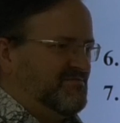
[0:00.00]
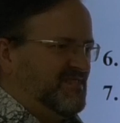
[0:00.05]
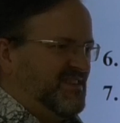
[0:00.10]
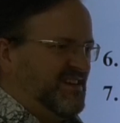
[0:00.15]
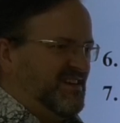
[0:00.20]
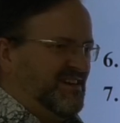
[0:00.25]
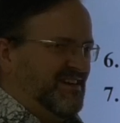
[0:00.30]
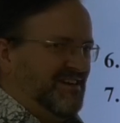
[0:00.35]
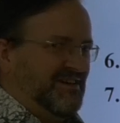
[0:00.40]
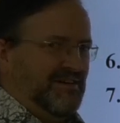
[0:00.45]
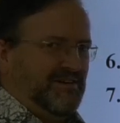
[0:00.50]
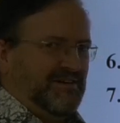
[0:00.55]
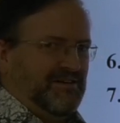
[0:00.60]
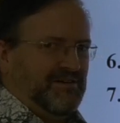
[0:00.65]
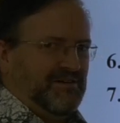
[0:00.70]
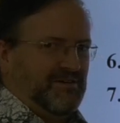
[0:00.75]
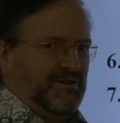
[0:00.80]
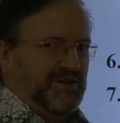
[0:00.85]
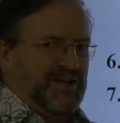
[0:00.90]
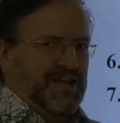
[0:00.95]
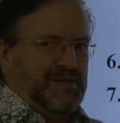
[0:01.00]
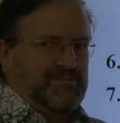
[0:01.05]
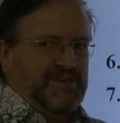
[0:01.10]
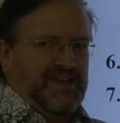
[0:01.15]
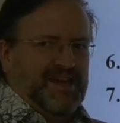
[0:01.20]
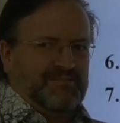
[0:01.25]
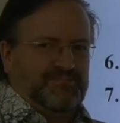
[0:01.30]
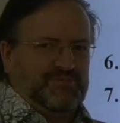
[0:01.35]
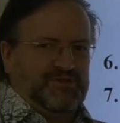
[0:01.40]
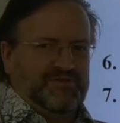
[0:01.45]
No, look at
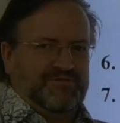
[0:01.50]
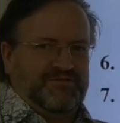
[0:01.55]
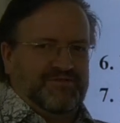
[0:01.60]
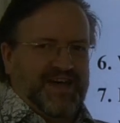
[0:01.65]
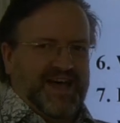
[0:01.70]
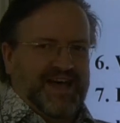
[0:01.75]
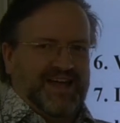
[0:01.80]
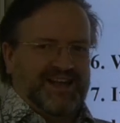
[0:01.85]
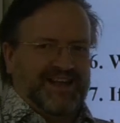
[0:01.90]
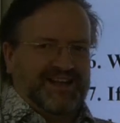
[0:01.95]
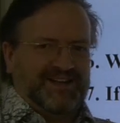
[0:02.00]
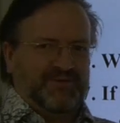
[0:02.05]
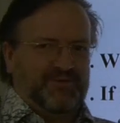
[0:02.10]
me. I'm too fat.